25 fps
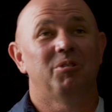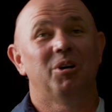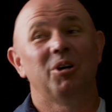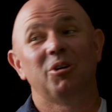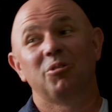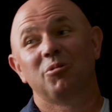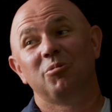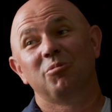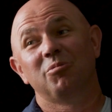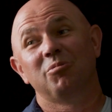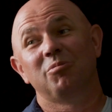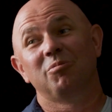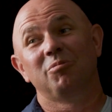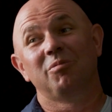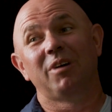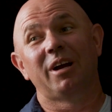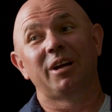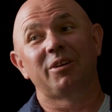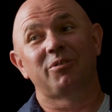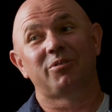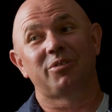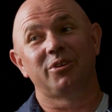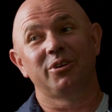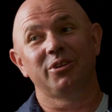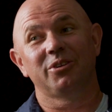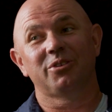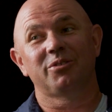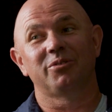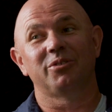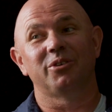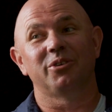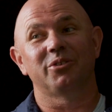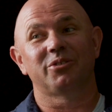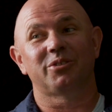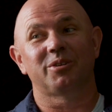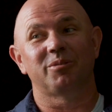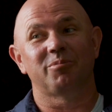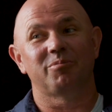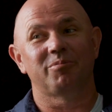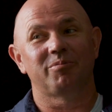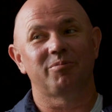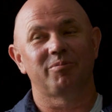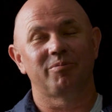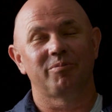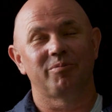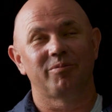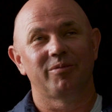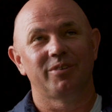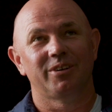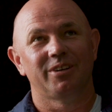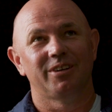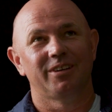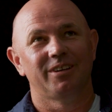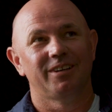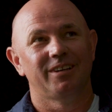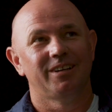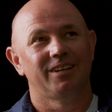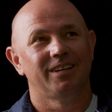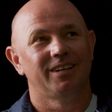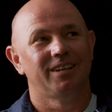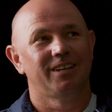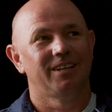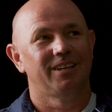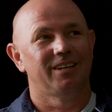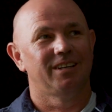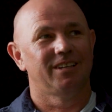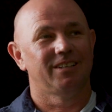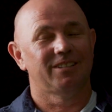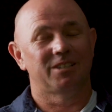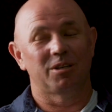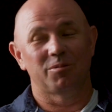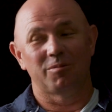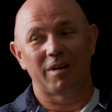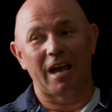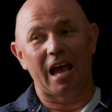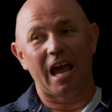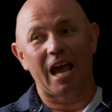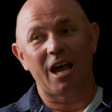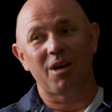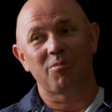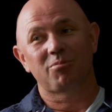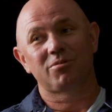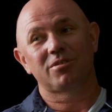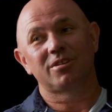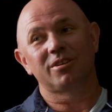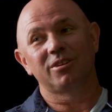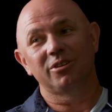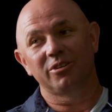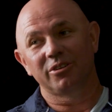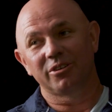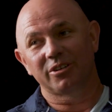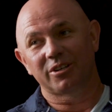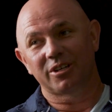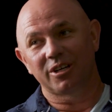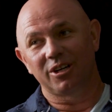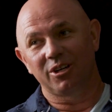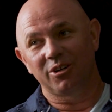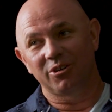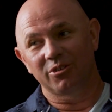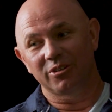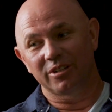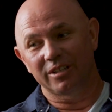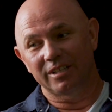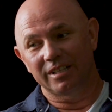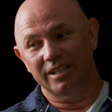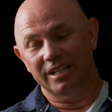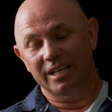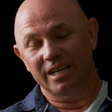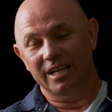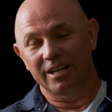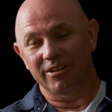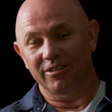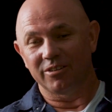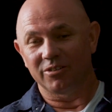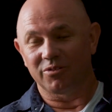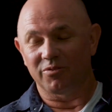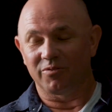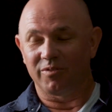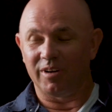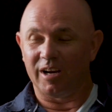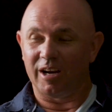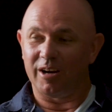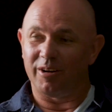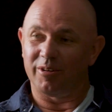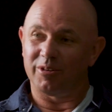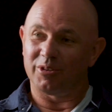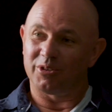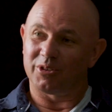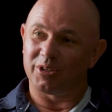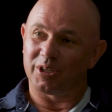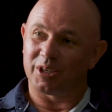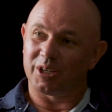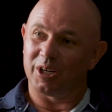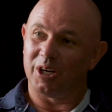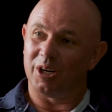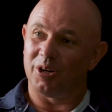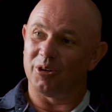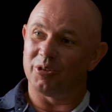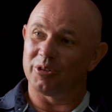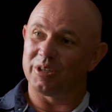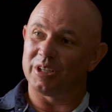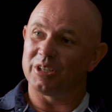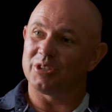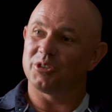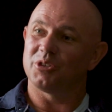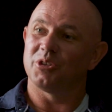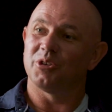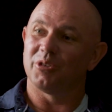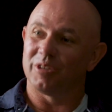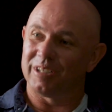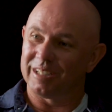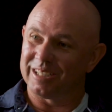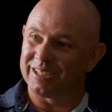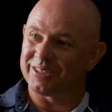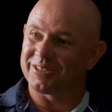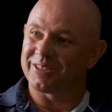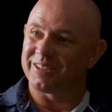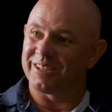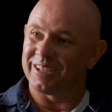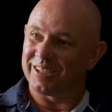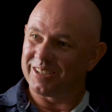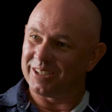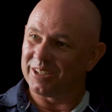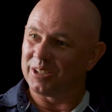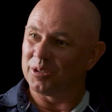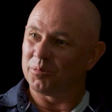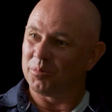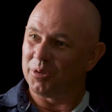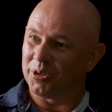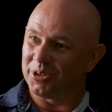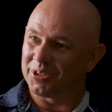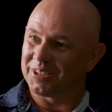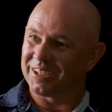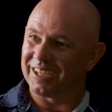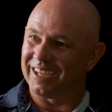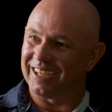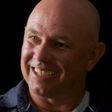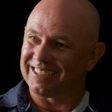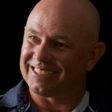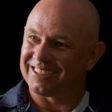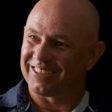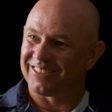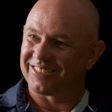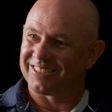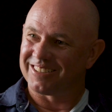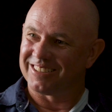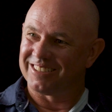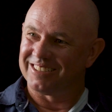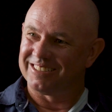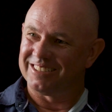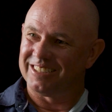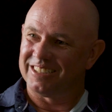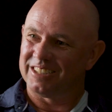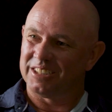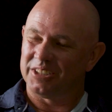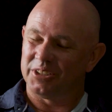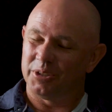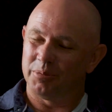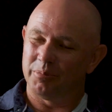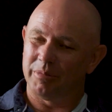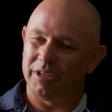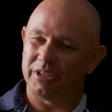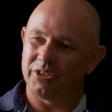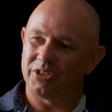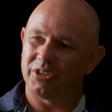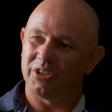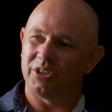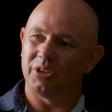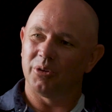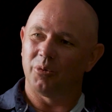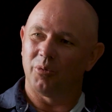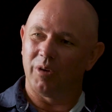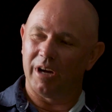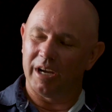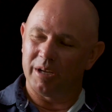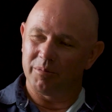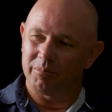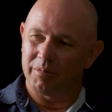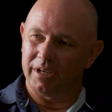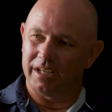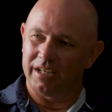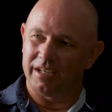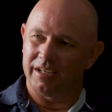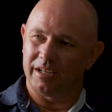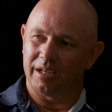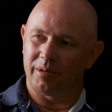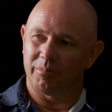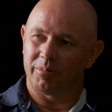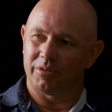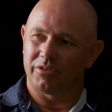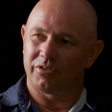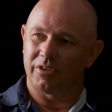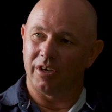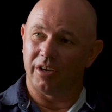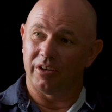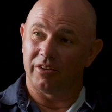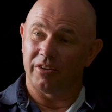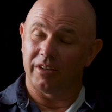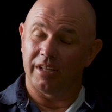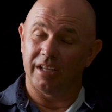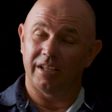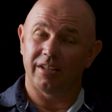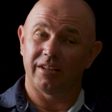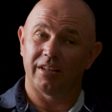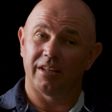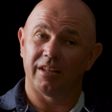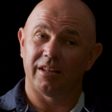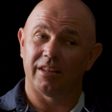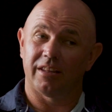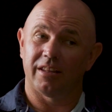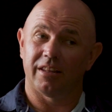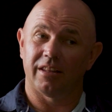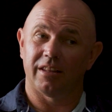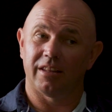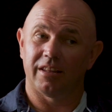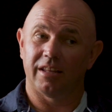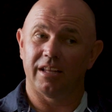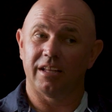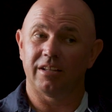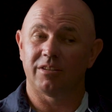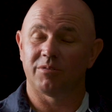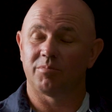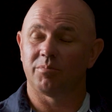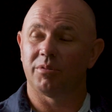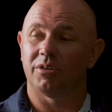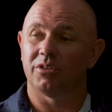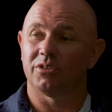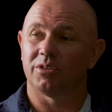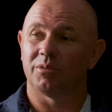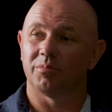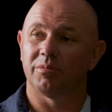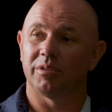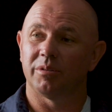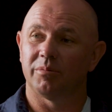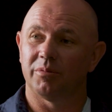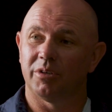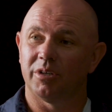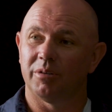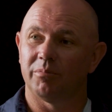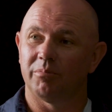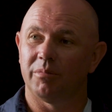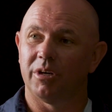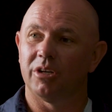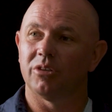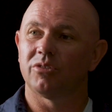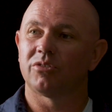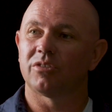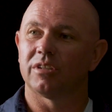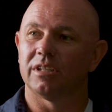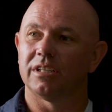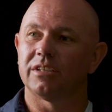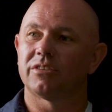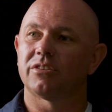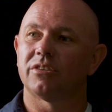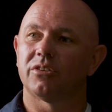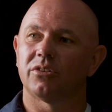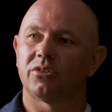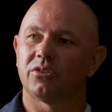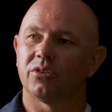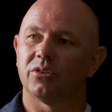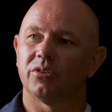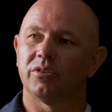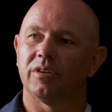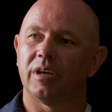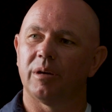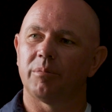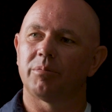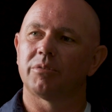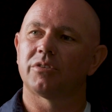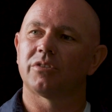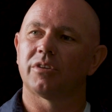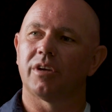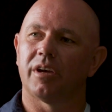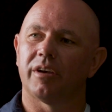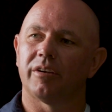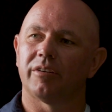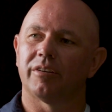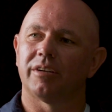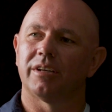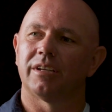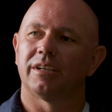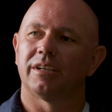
Well, mate, first of all, some absolute gold in there. As far as the gold is, you're a listener to the podcast. I mentioned the Wayne Bennett episode. That's possibly my most listened to episode.